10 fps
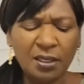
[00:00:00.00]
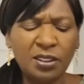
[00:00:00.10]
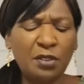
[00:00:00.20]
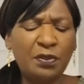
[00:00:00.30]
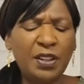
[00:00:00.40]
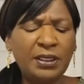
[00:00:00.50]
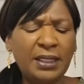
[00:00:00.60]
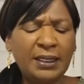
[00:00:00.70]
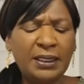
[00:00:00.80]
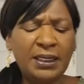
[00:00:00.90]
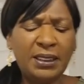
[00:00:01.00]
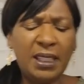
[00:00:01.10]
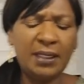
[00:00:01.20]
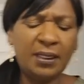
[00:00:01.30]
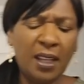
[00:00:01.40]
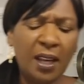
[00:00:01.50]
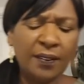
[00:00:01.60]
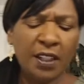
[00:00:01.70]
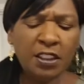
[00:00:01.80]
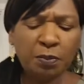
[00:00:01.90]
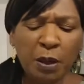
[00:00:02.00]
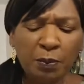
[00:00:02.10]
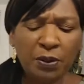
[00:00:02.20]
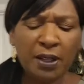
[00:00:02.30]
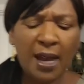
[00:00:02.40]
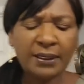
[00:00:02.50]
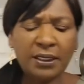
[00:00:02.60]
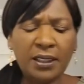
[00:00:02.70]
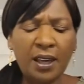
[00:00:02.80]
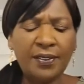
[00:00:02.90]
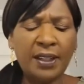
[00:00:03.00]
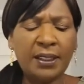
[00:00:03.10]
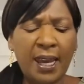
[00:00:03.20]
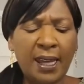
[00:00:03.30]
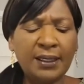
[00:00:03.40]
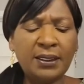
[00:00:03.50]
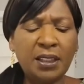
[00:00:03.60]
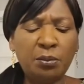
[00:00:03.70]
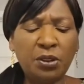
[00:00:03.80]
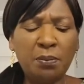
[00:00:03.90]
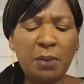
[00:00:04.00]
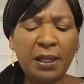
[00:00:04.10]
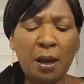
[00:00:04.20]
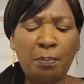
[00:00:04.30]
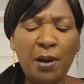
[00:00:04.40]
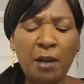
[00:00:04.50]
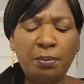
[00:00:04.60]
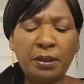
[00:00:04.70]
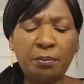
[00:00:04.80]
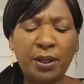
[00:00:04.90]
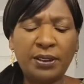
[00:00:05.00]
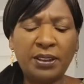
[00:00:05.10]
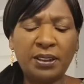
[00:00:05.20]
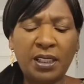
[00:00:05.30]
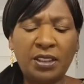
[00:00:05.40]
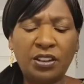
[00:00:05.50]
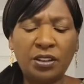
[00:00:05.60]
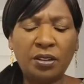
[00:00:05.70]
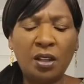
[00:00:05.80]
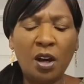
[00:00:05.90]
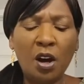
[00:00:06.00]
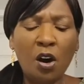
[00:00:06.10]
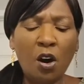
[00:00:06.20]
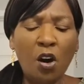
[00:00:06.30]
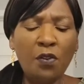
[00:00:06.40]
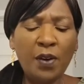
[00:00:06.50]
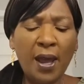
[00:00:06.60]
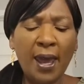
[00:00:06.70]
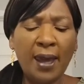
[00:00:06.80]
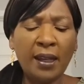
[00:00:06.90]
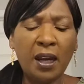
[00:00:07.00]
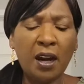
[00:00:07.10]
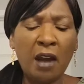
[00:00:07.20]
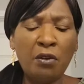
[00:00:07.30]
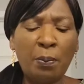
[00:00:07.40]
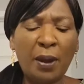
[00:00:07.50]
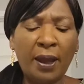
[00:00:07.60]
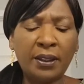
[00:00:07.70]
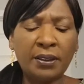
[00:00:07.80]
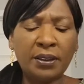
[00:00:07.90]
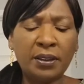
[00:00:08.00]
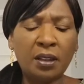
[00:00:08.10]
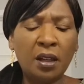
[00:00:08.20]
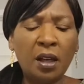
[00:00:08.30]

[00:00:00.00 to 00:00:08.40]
So verse 19 says, These people got together and asked him to make a public presentation over at Areopagus,